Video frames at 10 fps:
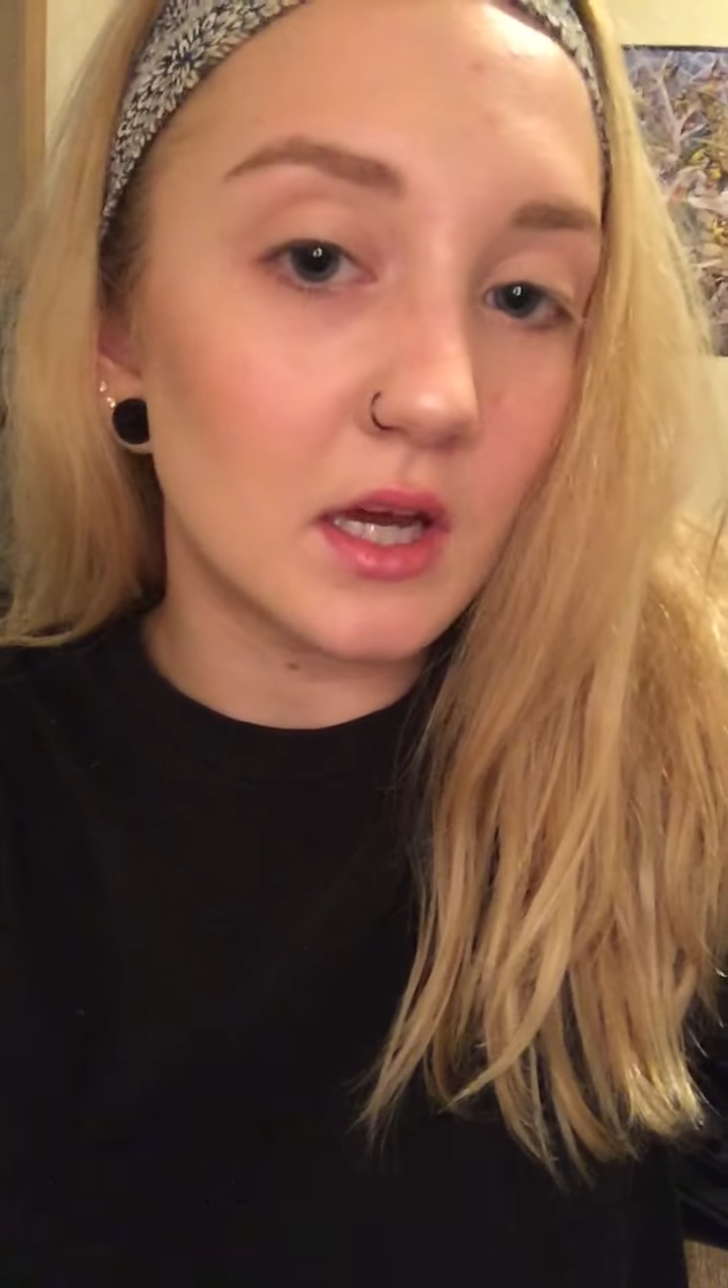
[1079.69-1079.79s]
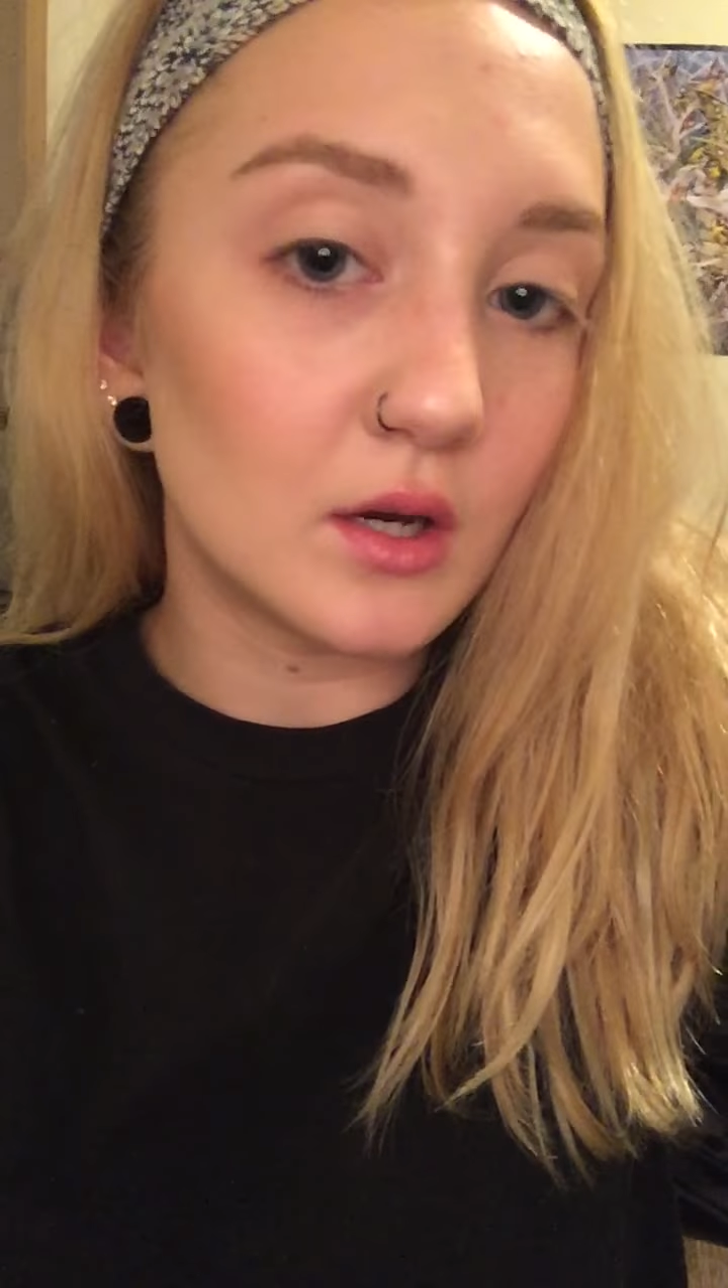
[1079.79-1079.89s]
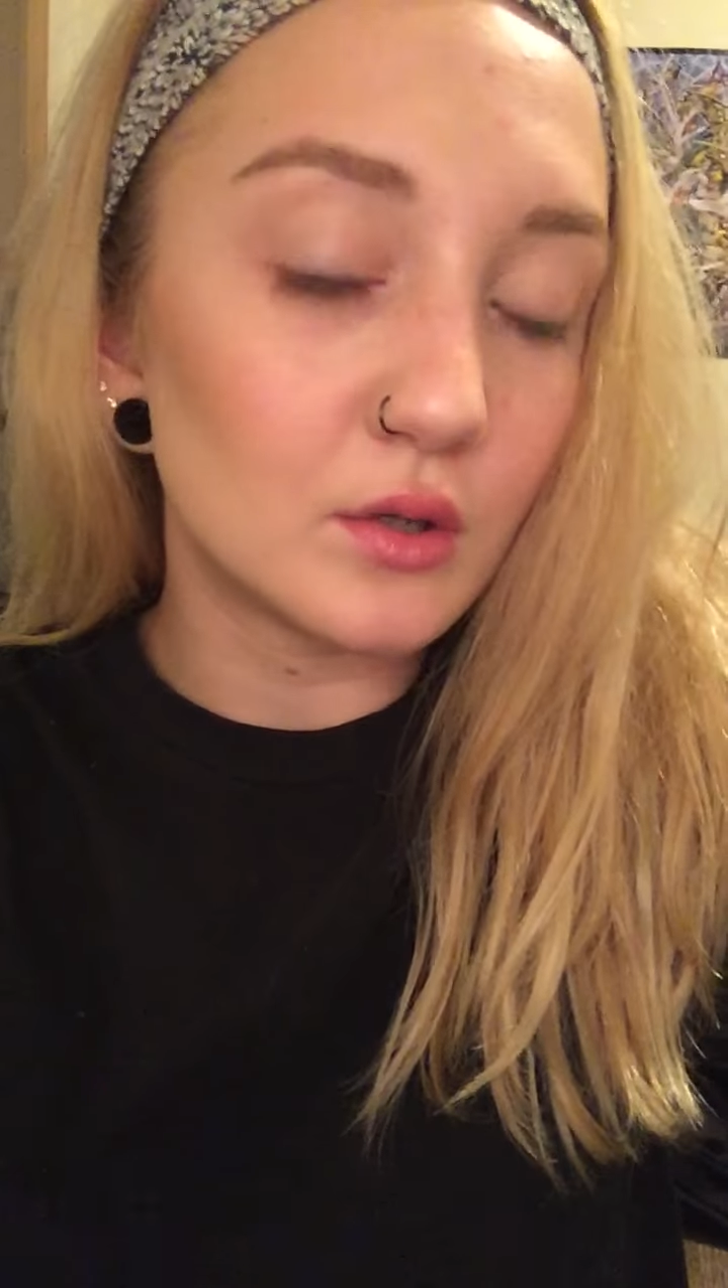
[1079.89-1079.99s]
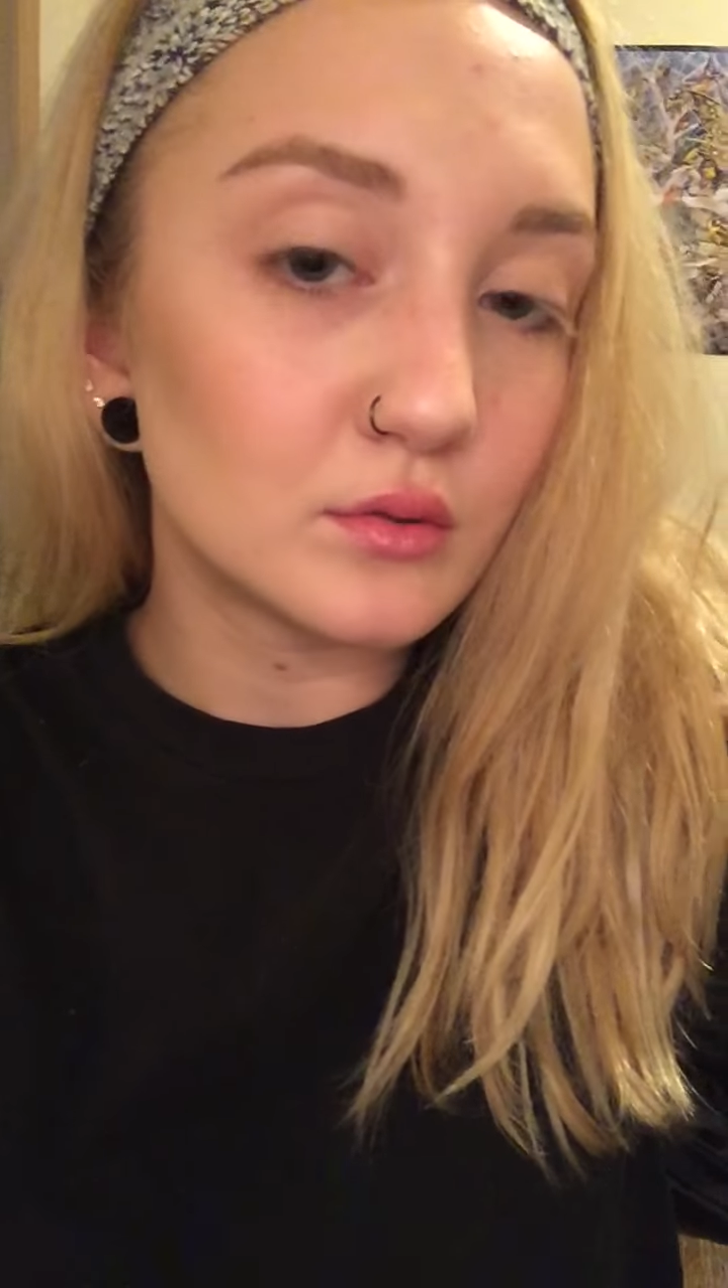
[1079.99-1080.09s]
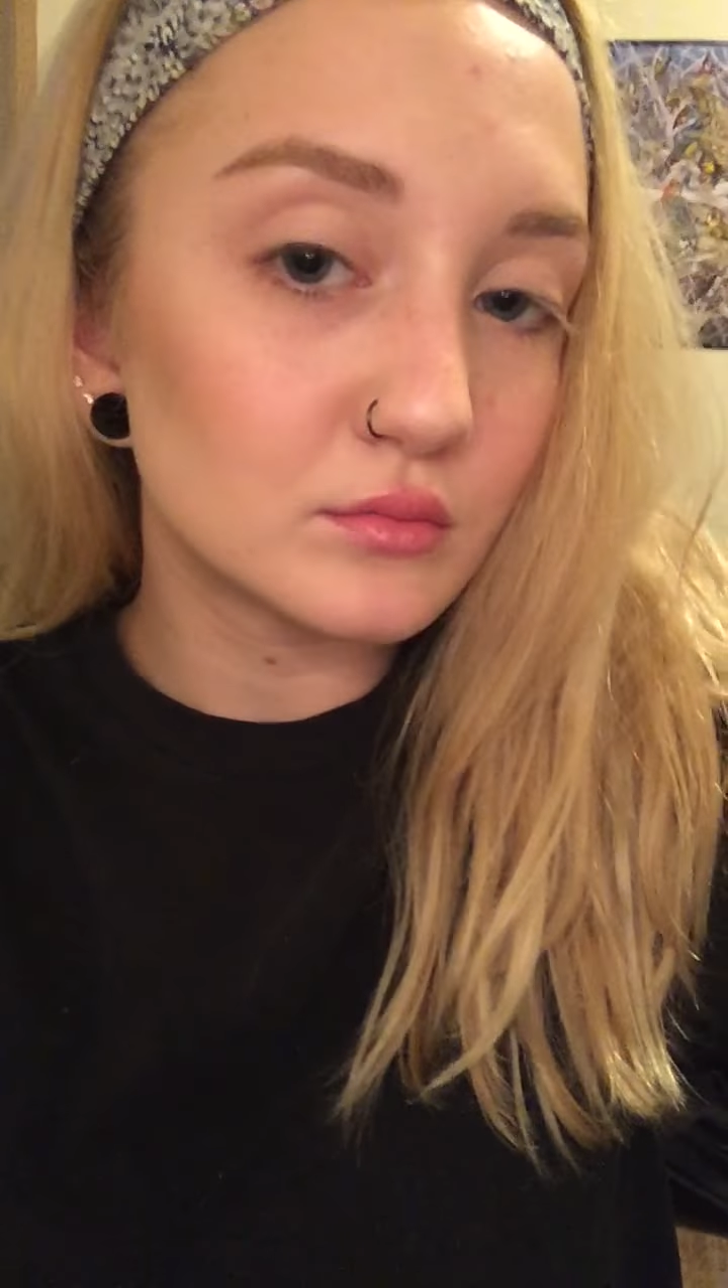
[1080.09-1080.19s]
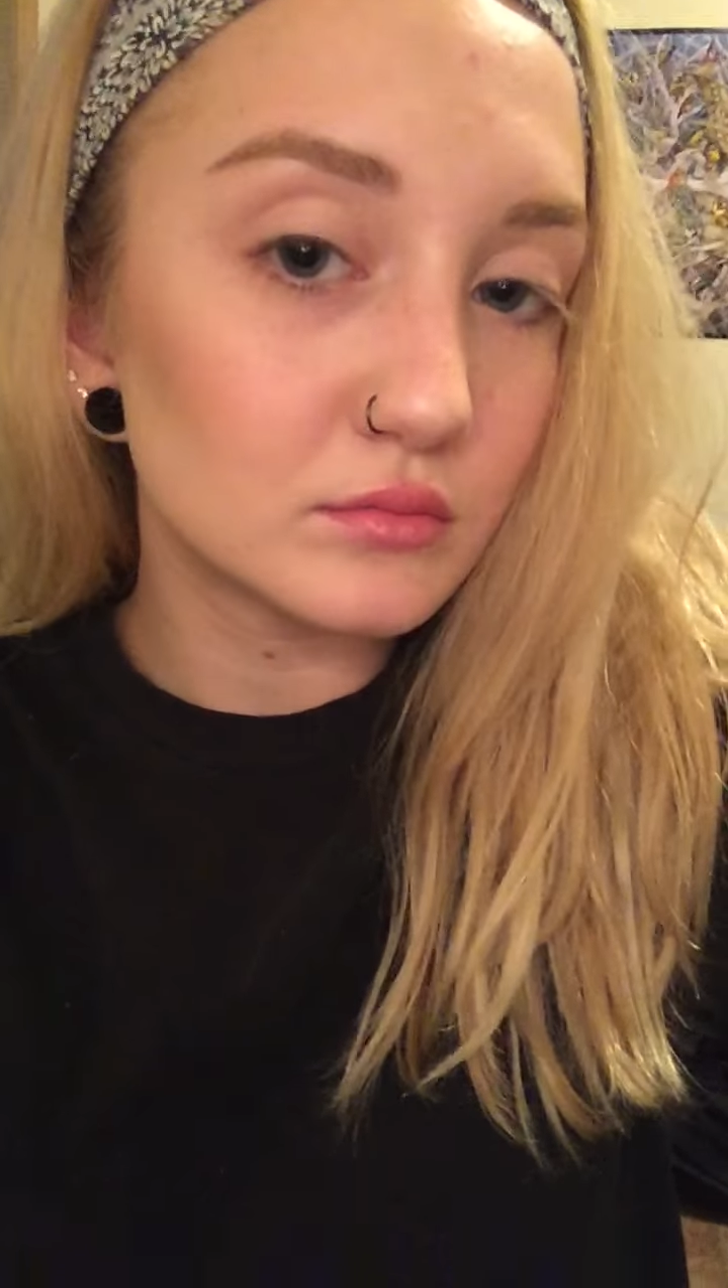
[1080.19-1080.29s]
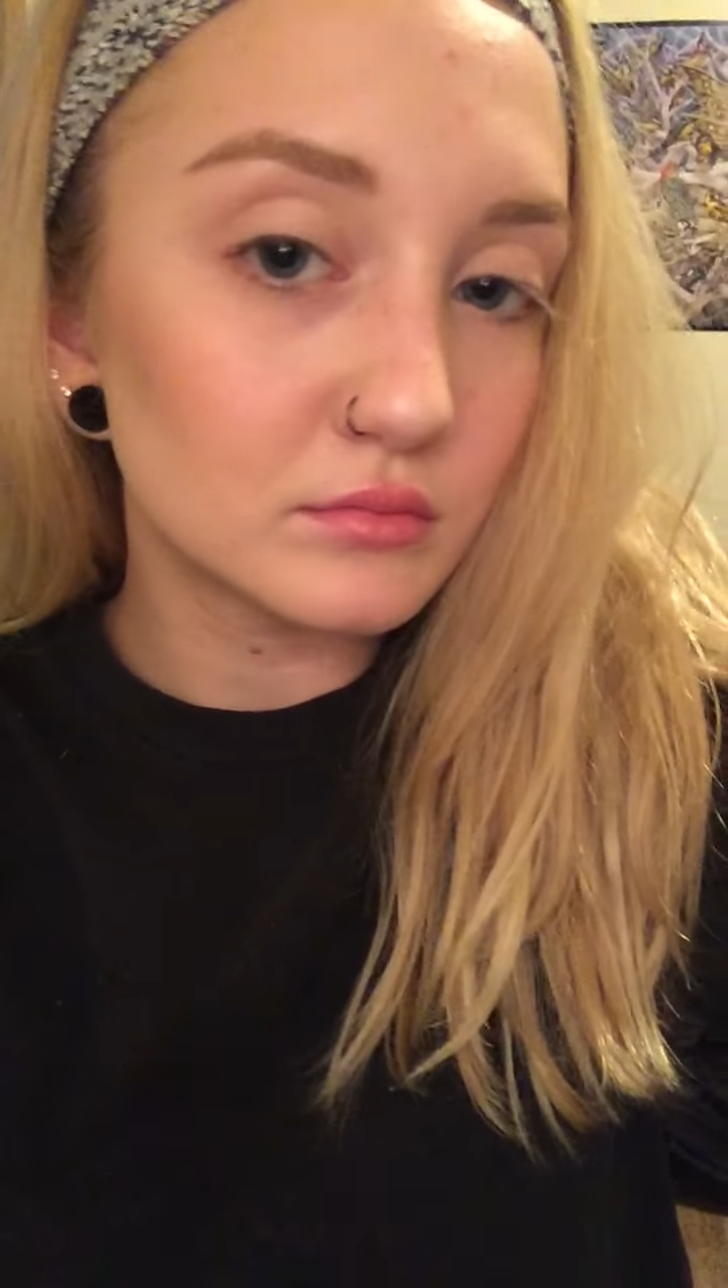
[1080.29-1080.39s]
out.